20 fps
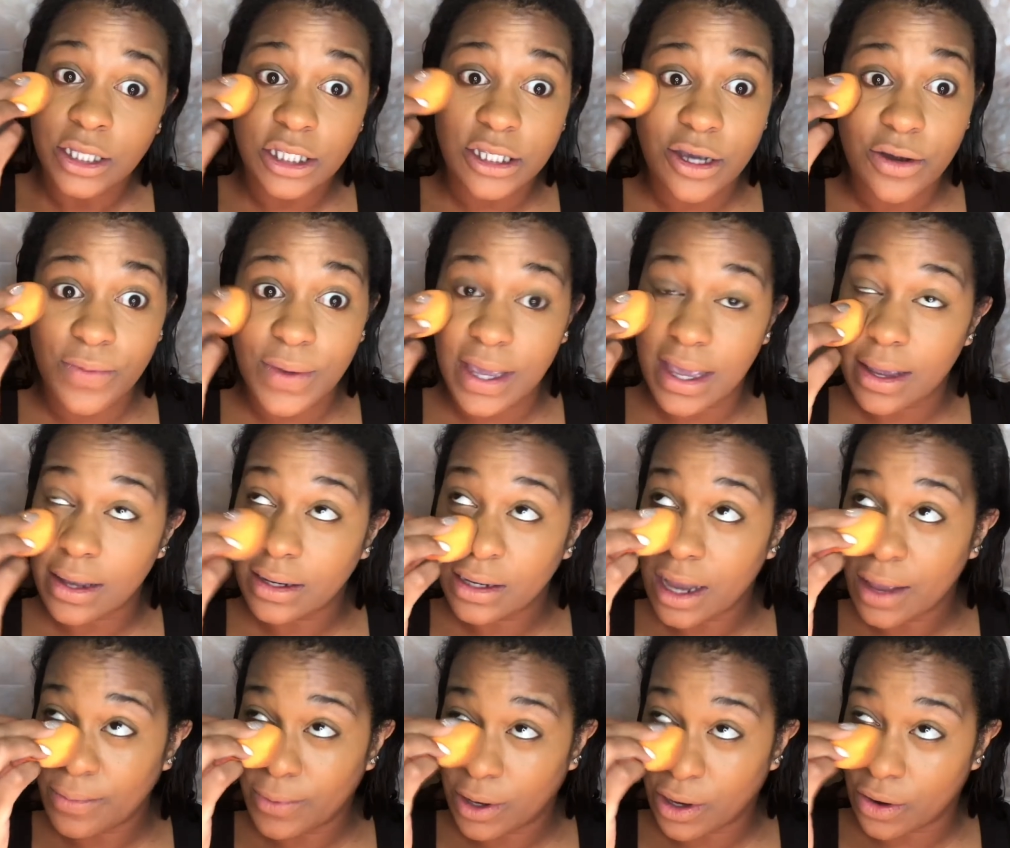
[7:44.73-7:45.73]
So we end
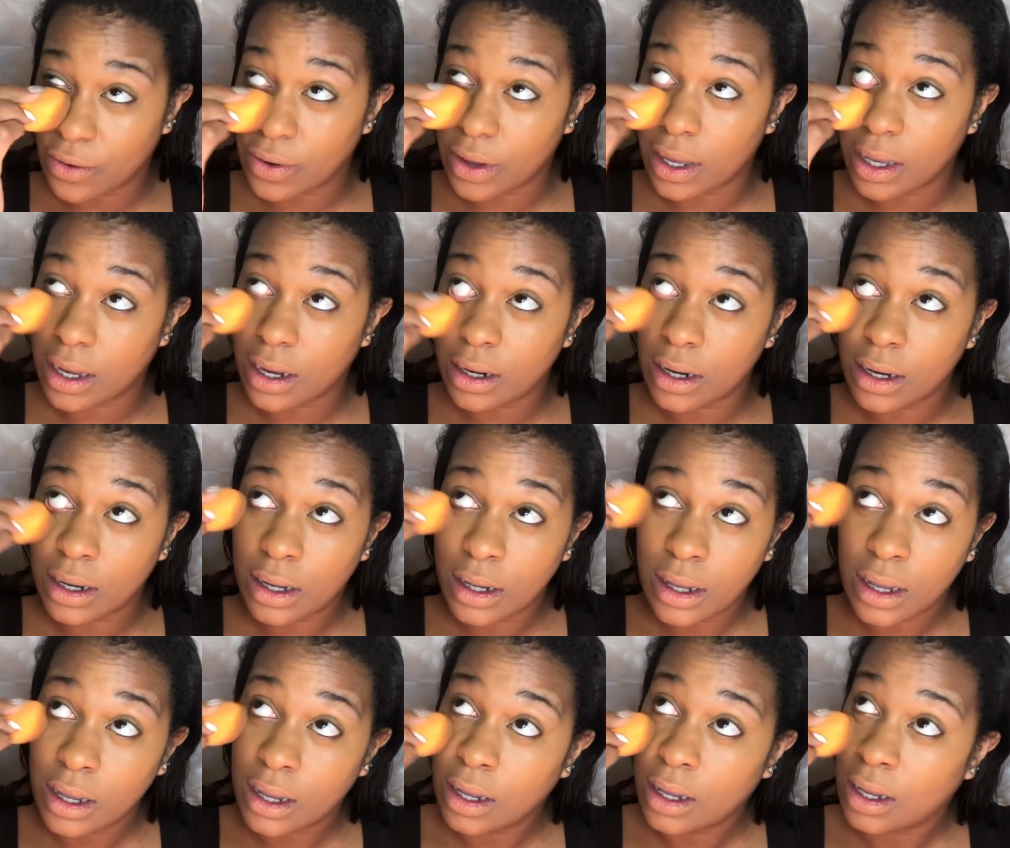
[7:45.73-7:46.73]
up going,
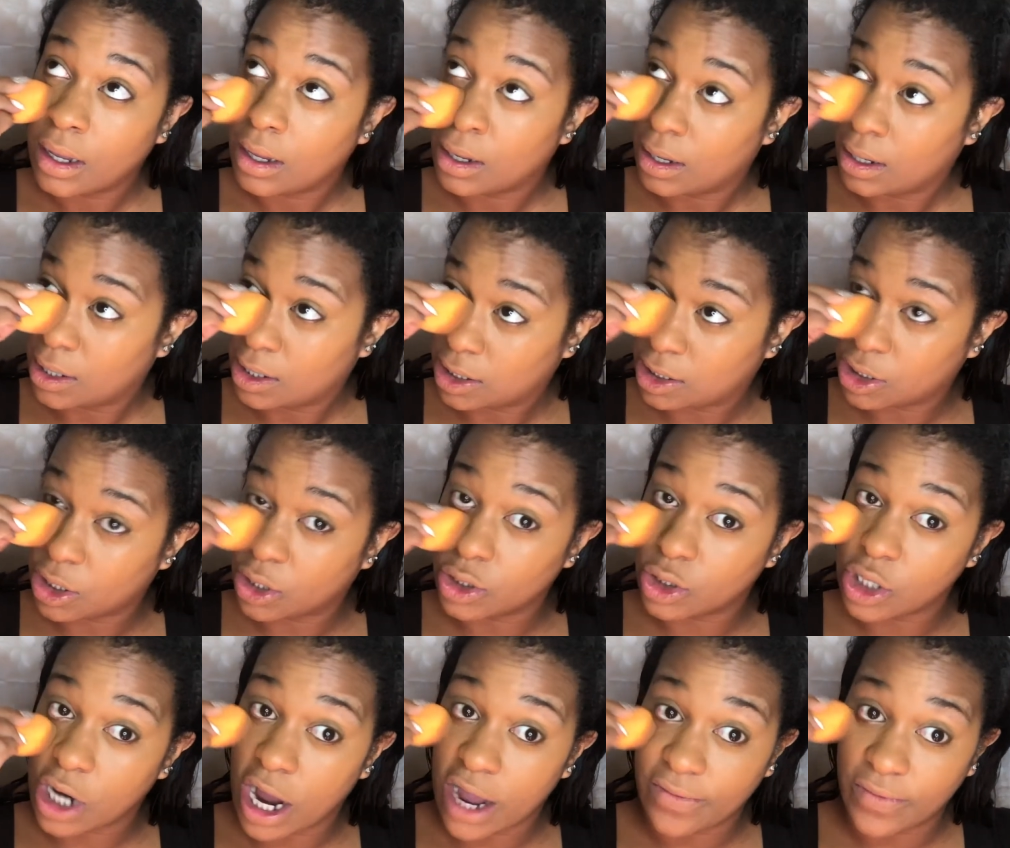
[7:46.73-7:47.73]
start
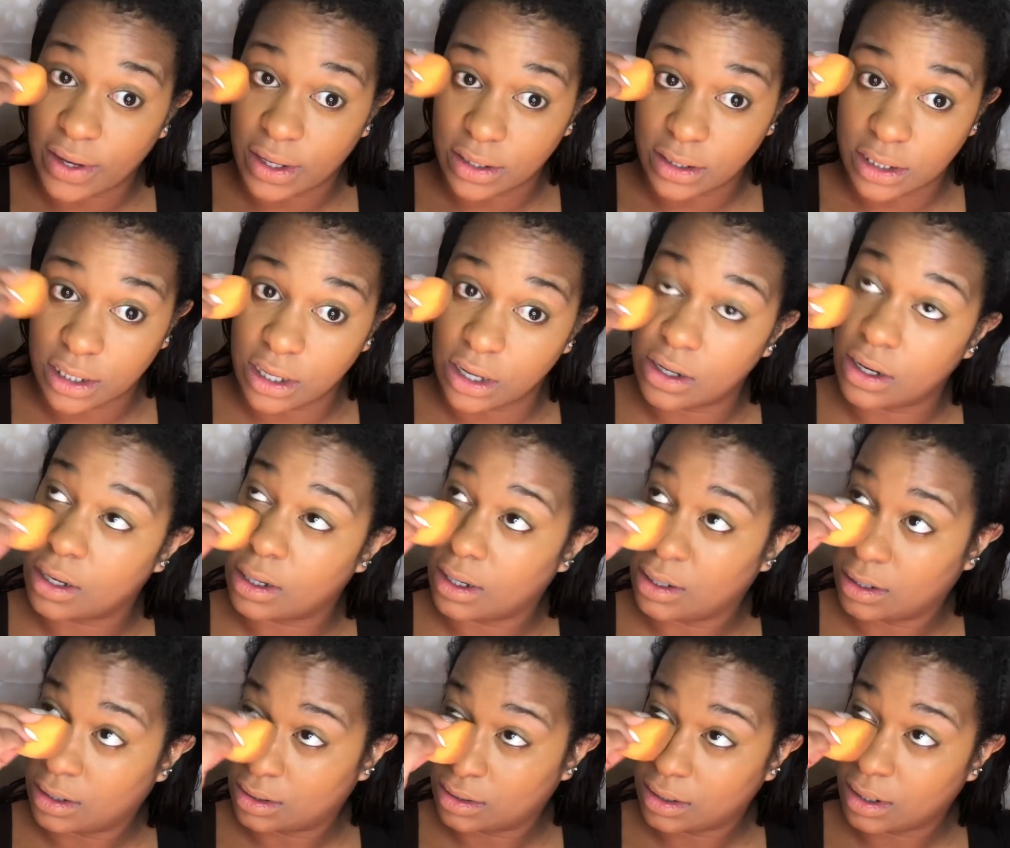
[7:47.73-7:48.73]
driving to go to
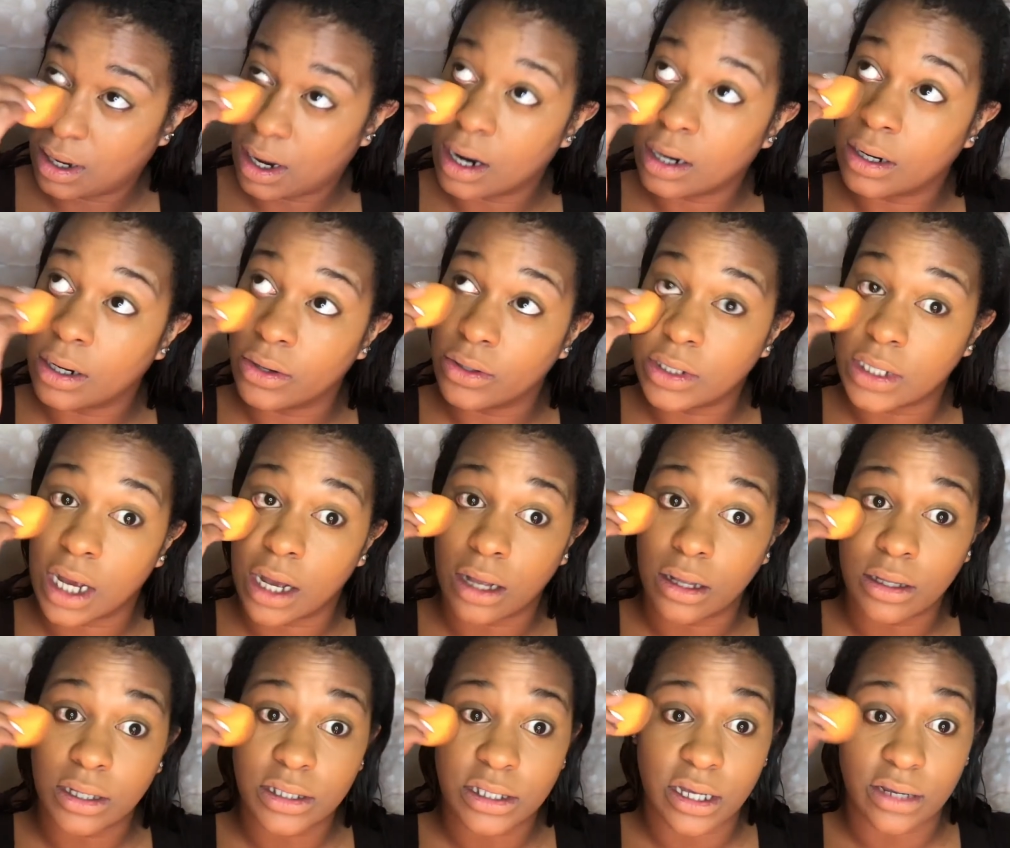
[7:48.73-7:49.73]
our hotel
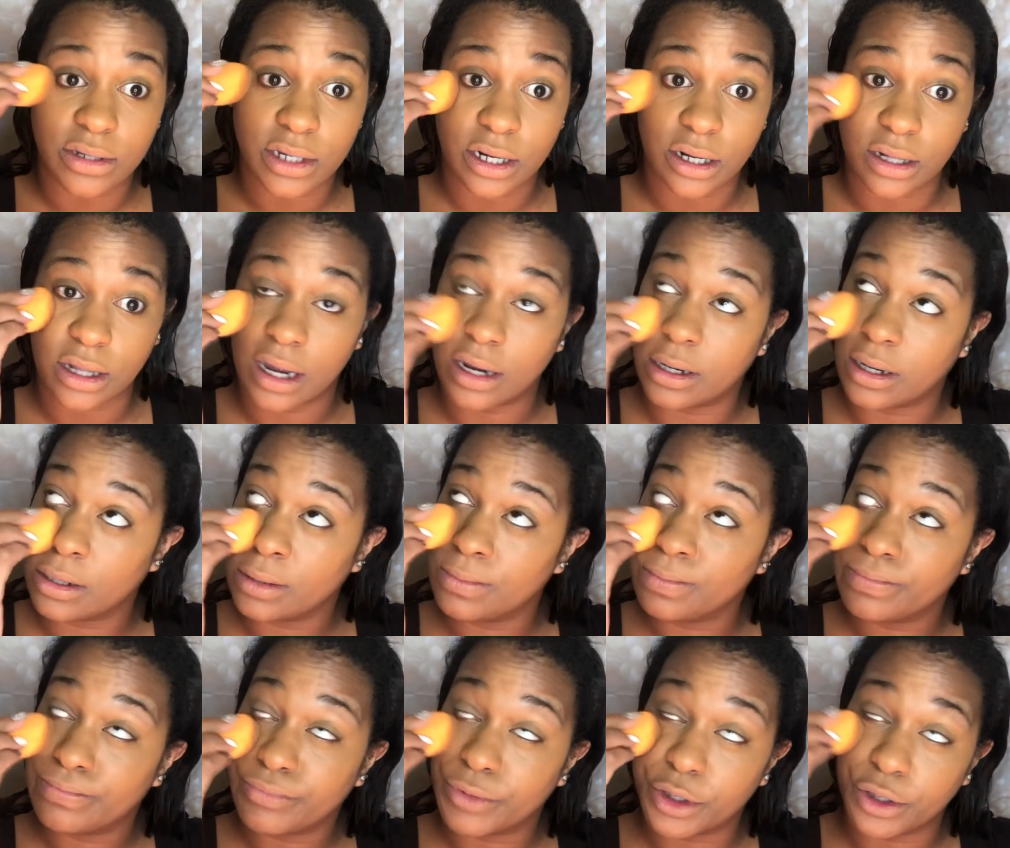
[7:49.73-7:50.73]
in South Carolina,
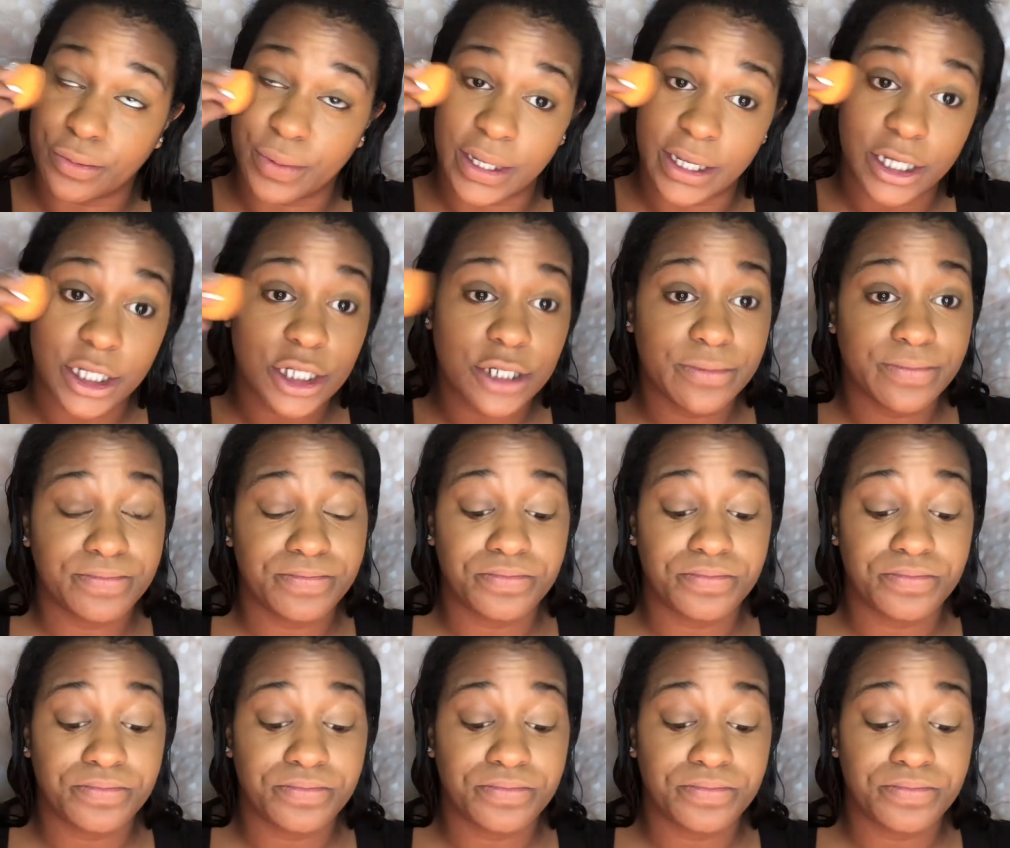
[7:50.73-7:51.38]
Myrtle Beach.